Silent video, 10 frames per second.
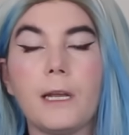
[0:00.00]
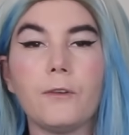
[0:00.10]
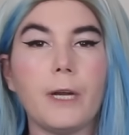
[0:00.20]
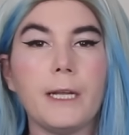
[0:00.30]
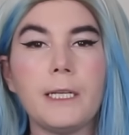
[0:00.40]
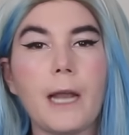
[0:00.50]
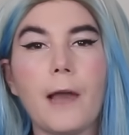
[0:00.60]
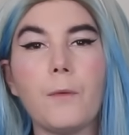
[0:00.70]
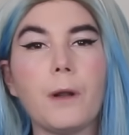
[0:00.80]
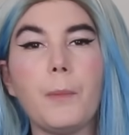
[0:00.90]
And granted,
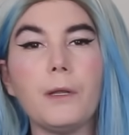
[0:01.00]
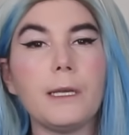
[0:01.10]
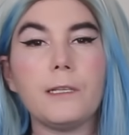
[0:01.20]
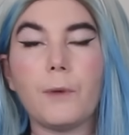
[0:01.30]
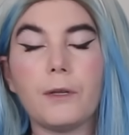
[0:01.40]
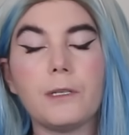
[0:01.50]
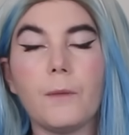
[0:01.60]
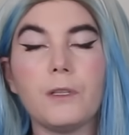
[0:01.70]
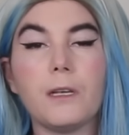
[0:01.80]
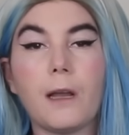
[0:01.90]
I don't want to police whether
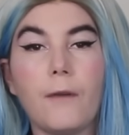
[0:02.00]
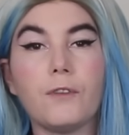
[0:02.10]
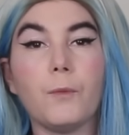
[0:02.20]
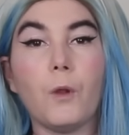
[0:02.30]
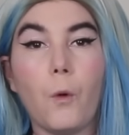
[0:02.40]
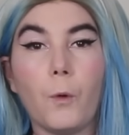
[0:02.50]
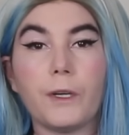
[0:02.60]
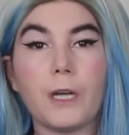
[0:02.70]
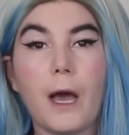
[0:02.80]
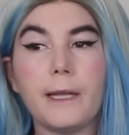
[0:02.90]
someone's uncomfortable
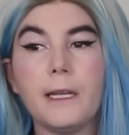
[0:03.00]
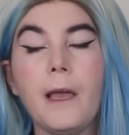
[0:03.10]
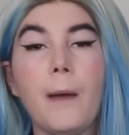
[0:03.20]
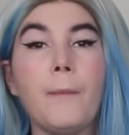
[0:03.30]
or not,